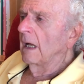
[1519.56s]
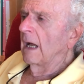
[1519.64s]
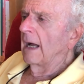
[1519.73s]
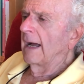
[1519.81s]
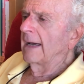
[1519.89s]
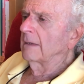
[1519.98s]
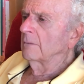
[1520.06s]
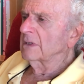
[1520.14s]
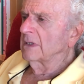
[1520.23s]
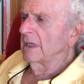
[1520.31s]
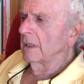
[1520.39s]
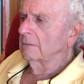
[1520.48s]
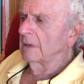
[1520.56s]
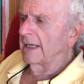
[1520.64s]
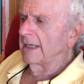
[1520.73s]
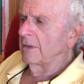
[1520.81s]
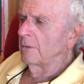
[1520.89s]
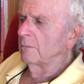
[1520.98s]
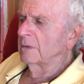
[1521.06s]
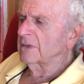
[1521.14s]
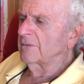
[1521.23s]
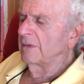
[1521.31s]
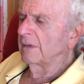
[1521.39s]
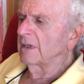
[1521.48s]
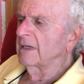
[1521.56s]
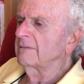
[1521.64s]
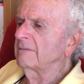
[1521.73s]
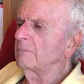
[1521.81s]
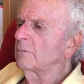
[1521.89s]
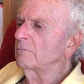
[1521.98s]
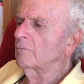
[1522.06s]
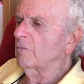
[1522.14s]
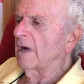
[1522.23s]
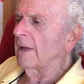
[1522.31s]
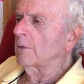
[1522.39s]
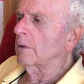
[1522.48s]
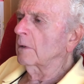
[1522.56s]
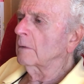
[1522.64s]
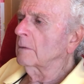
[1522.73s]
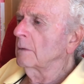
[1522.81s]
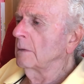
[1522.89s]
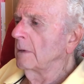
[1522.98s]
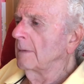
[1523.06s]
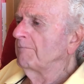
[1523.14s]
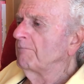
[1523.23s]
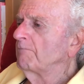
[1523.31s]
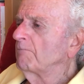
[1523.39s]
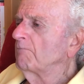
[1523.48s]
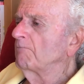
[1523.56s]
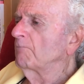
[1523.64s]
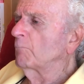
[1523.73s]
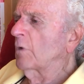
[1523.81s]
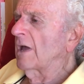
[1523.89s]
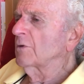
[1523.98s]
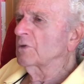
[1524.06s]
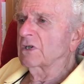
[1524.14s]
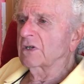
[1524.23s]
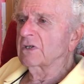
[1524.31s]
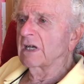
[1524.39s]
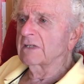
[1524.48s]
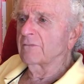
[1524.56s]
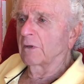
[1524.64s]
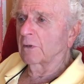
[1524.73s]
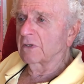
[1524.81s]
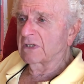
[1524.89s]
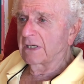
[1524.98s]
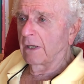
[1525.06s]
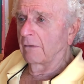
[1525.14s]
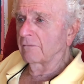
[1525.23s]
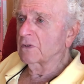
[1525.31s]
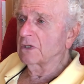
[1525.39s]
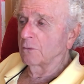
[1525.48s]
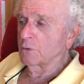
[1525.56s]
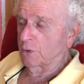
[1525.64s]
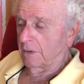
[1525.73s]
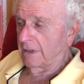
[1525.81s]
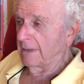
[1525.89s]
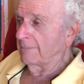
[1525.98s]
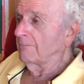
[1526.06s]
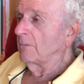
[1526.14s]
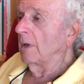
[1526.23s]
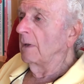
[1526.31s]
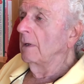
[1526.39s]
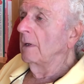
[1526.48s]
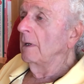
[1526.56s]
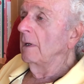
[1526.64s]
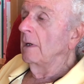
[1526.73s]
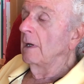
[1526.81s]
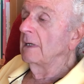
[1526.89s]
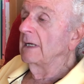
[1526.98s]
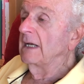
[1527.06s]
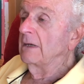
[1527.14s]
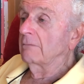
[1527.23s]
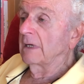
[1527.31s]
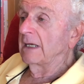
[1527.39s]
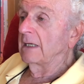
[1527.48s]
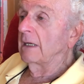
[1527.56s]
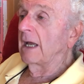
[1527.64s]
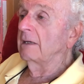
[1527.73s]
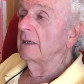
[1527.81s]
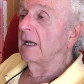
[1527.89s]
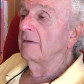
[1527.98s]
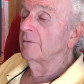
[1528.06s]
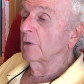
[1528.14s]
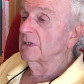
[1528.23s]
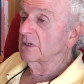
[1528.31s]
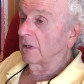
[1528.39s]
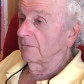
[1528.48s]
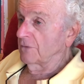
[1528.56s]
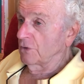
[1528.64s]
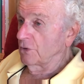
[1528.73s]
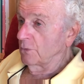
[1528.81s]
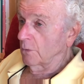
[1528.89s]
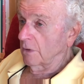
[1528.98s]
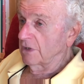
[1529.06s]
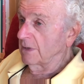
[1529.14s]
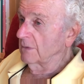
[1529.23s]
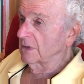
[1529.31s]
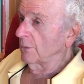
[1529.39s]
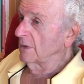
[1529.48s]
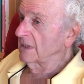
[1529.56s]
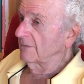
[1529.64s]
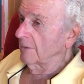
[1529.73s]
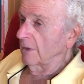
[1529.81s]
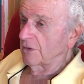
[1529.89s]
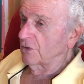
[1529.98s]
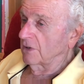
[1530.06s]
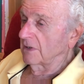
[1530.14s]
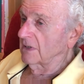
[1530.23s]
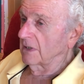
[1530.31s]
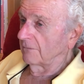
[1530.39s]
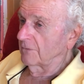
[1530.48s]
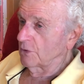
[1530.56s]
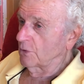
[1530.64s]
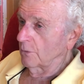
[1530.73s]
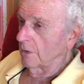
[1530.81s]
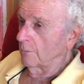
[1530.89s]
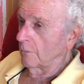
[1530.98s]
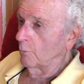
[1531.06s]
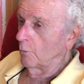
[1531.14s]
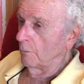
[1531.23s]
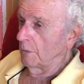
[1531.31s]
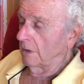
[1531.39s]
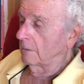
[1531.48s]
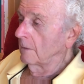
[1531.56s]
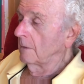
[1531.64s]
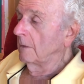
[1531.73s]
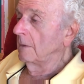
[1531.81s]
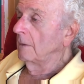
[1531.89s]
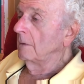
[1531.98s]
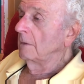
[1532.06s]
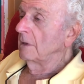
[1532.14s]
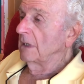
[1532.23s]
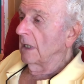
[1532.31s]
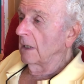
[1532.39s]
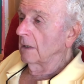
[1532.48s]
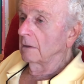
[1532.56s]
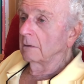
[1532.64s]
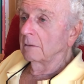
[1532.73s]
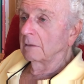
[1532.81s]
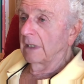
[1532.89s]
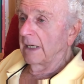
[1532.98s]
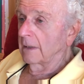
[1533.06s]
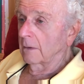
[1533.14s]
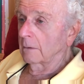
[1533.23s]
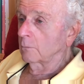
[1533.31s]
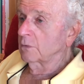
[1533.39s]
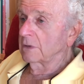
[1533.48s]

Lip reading: Anna was a young lady who was feeling rather successful herself socially. At any rate, and very self-assured. She was always a very self-assured woman. Young, later,